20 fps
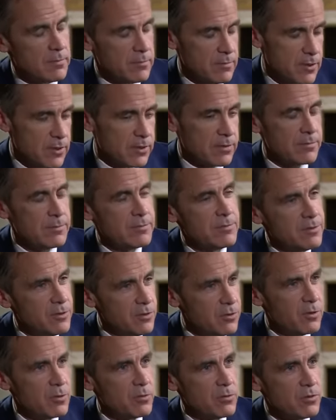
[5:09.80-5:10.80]
Look,
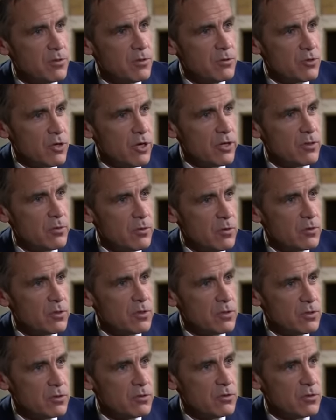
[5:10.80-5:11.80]
you can draw your own
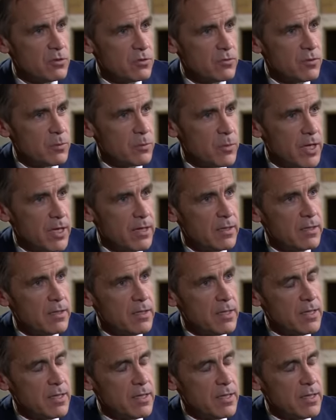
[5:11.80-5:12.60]
conclusions from that.